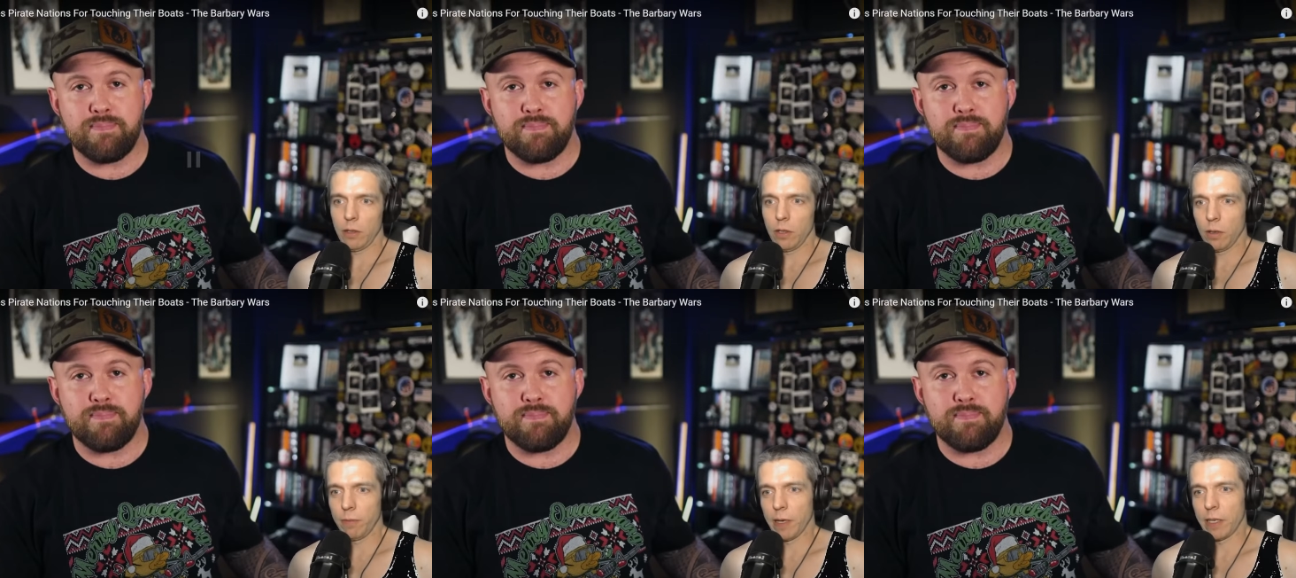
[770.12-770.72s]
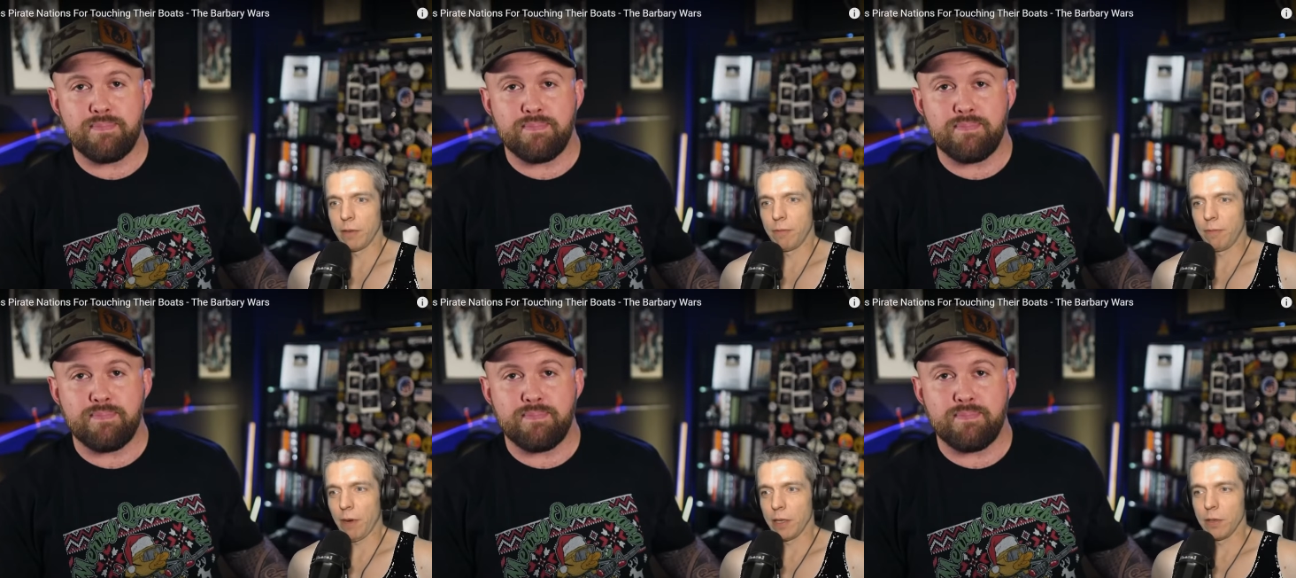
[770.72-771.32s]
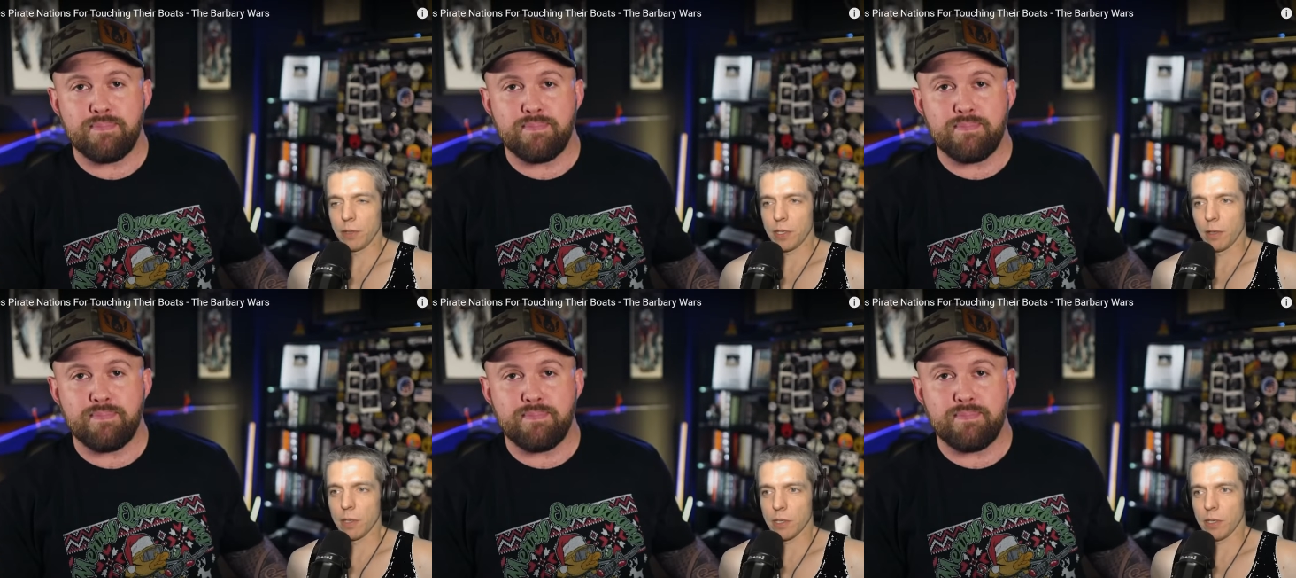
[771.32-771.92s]
Speaker 1: know if I could fight you
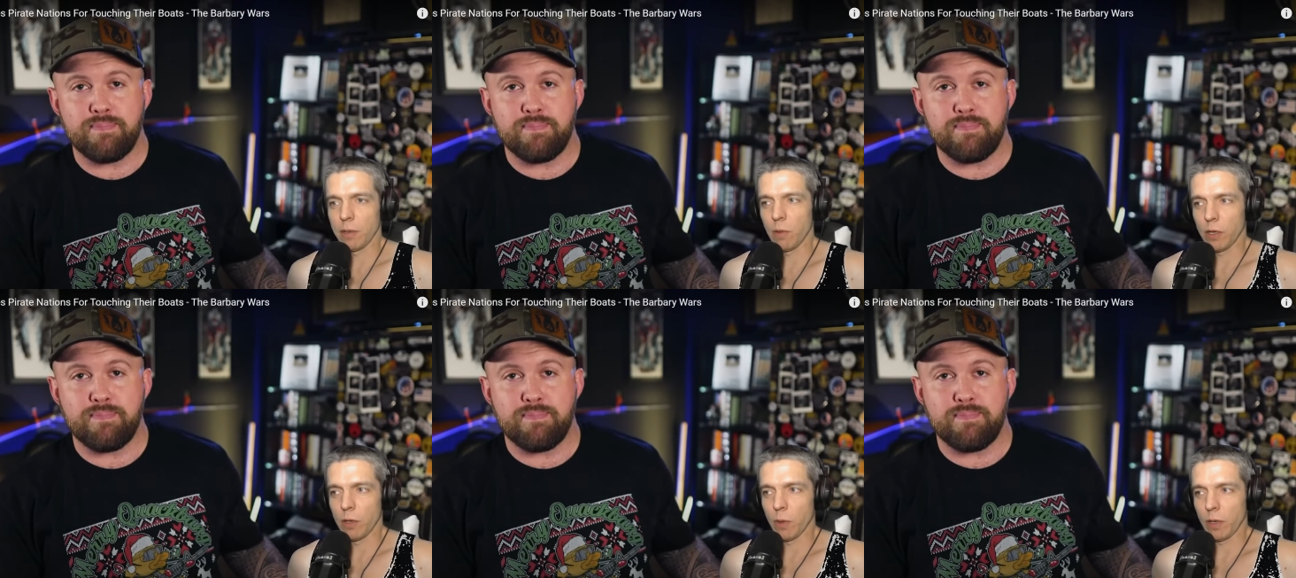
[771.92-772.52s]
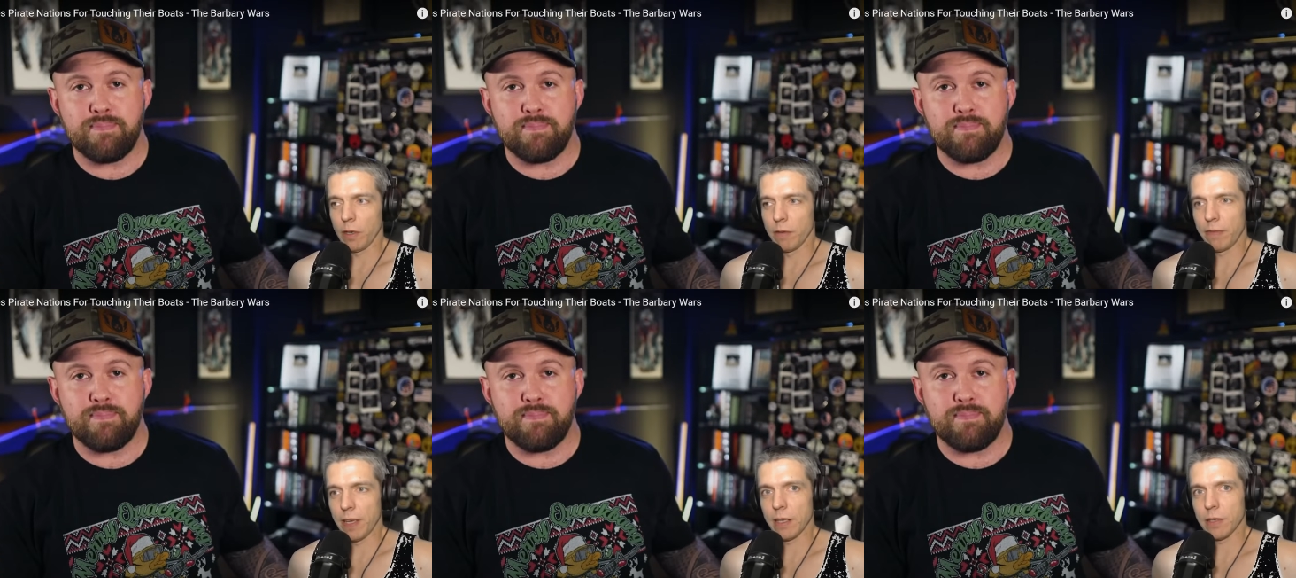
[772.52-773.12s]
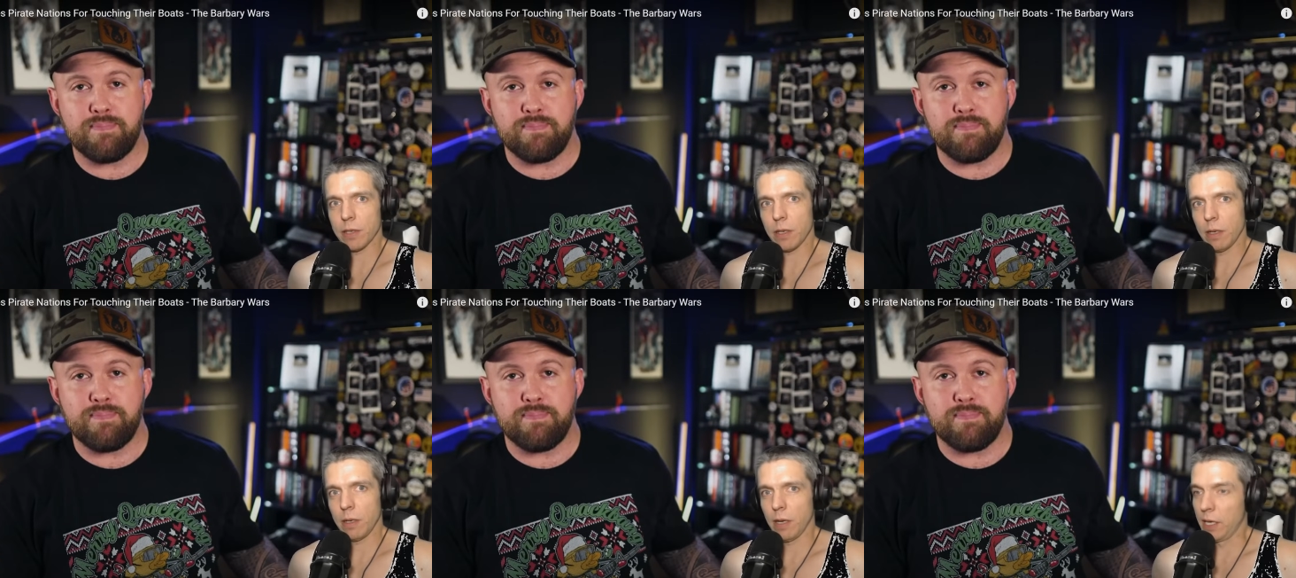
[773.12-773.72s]
seriously while you're wearing a fez.
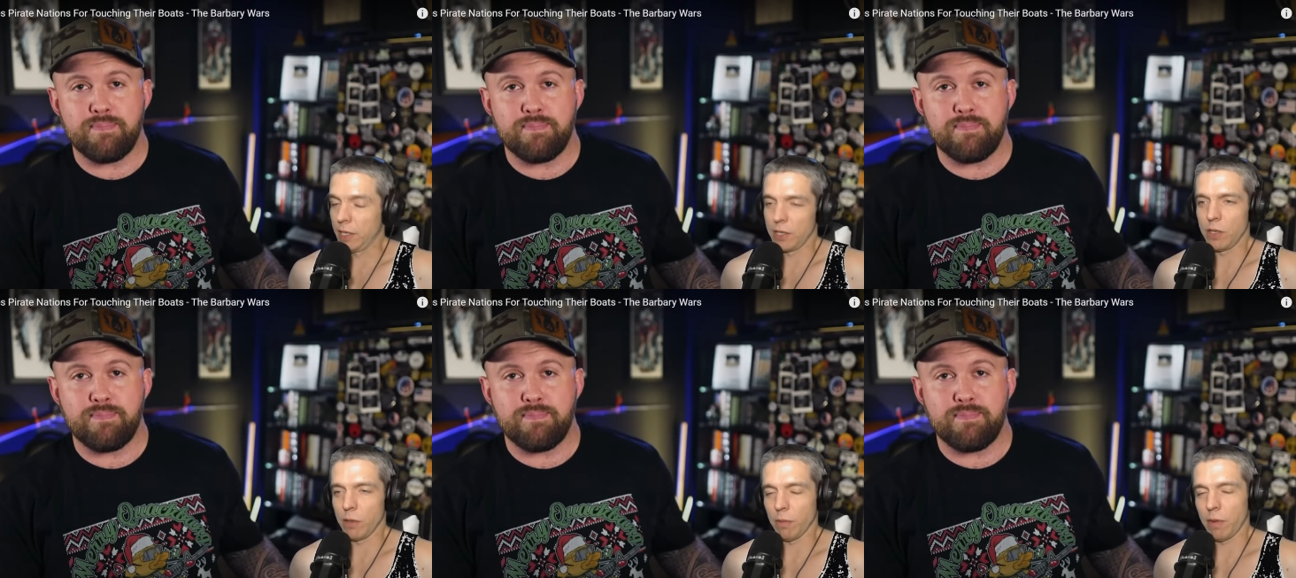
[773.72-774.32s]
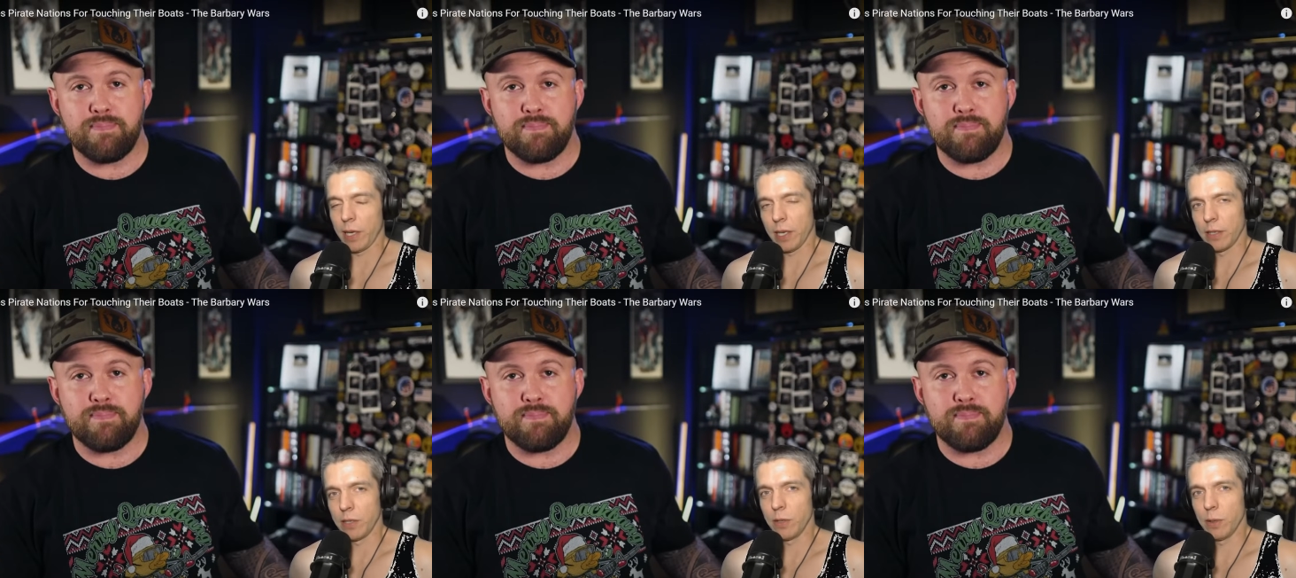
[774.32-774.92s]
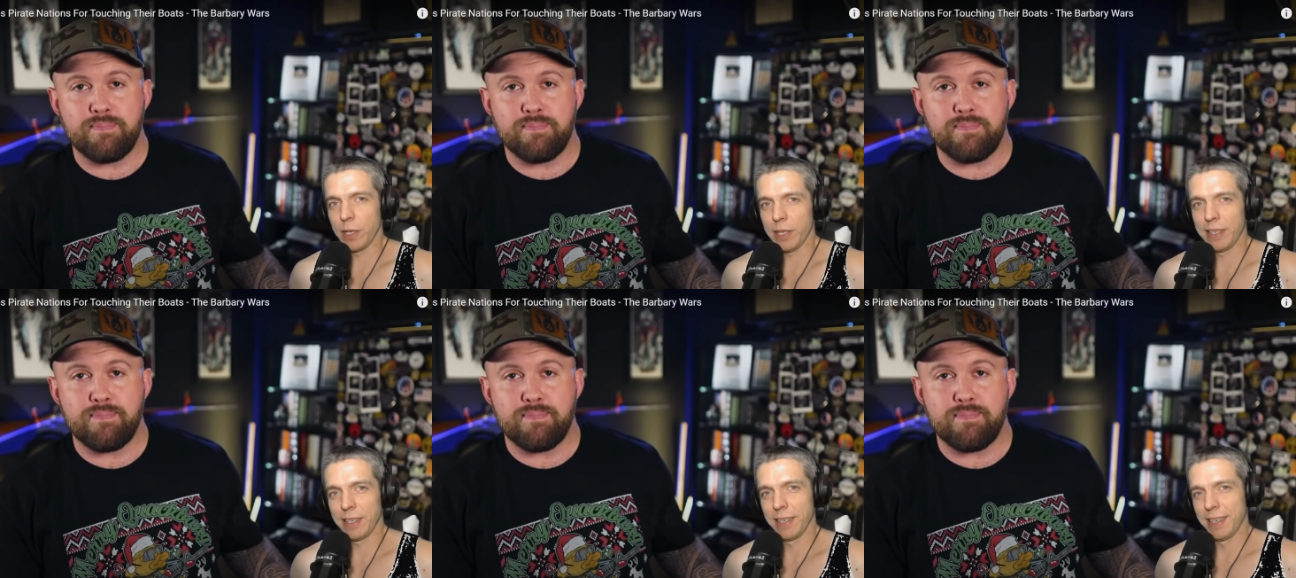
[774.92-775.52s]
I just don't think I could do it.
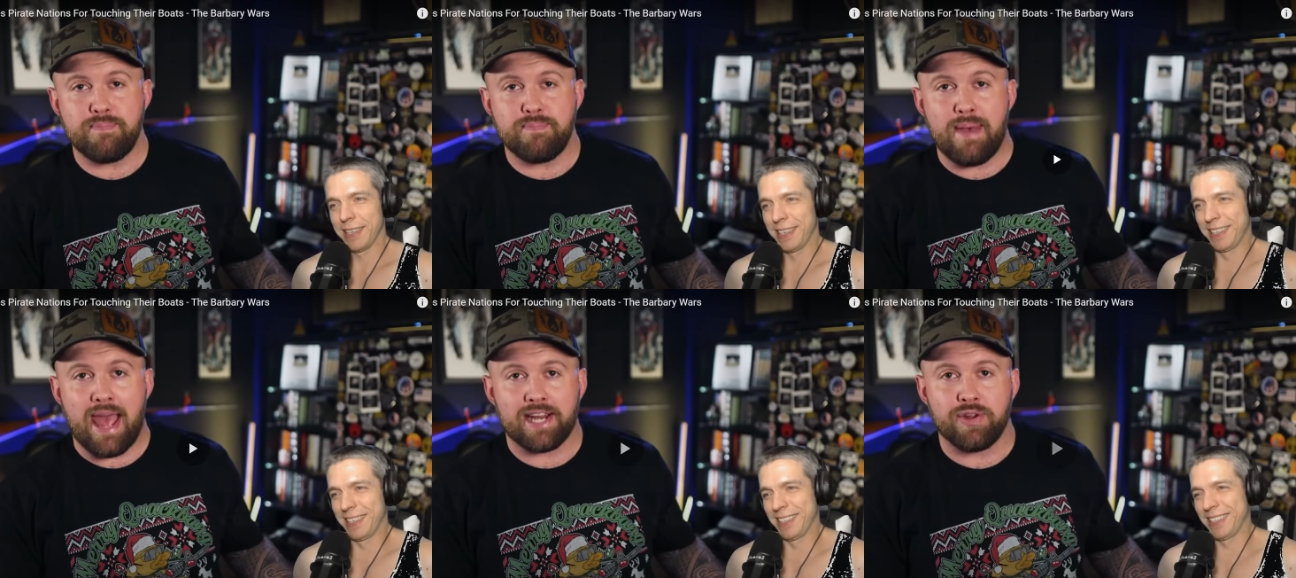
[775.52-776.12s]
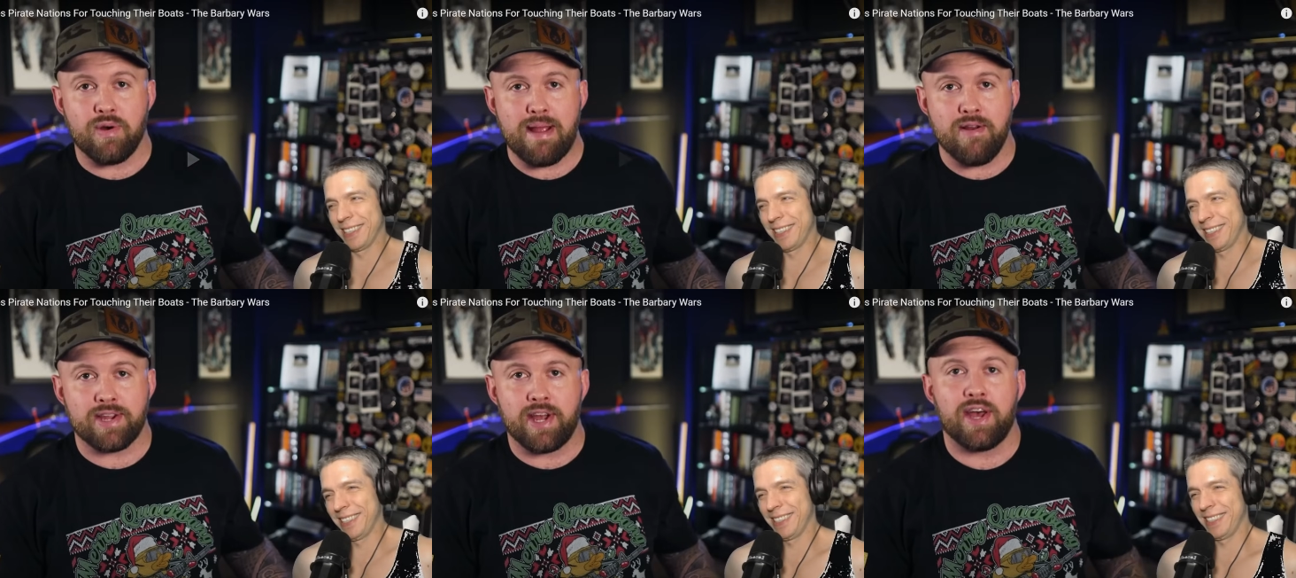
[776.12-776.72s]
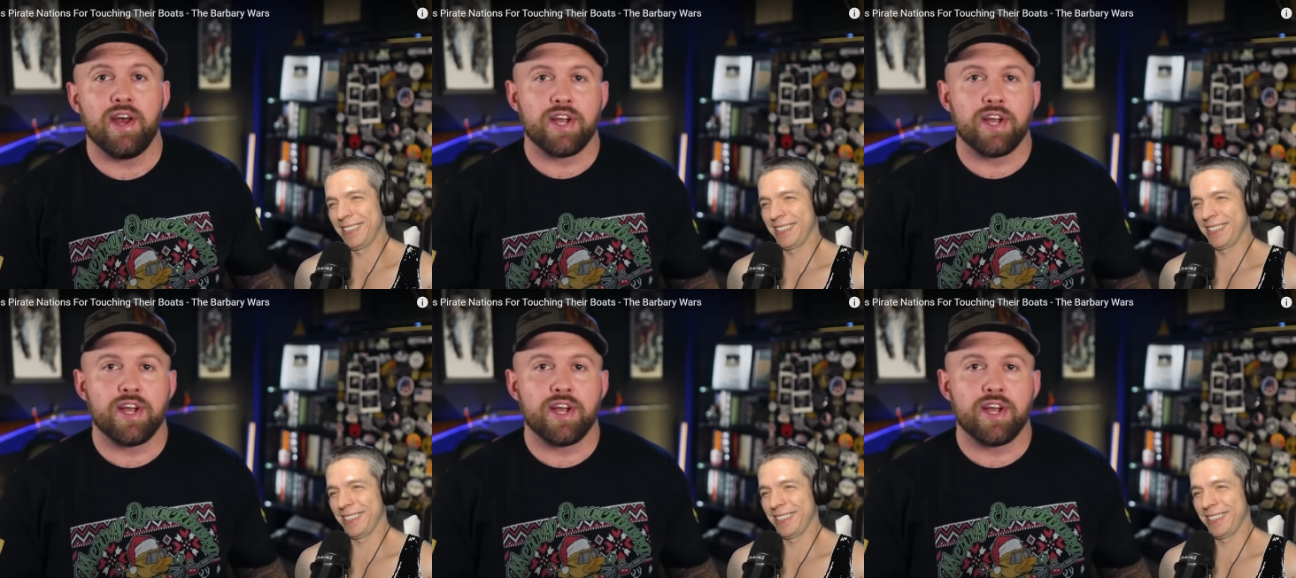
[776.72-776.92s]
Back
Speaker 2: to America.